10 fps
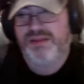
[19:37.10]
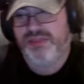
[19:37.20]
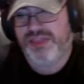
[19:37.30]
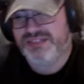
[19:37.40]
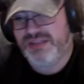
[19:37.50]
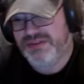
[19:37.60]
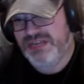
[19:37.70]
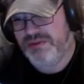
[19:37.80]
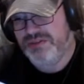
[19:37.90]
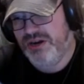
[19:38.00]
Things take a
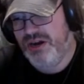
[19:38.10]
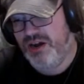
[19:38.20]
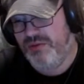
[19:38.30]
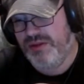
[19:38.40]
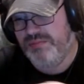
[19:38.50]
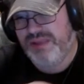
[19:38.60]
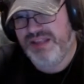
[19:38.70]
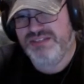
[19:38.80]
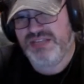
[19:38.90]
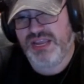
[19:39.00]
table turn when
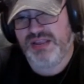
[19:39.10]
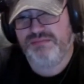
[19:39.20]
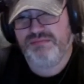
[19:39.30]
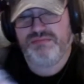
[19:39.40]
basically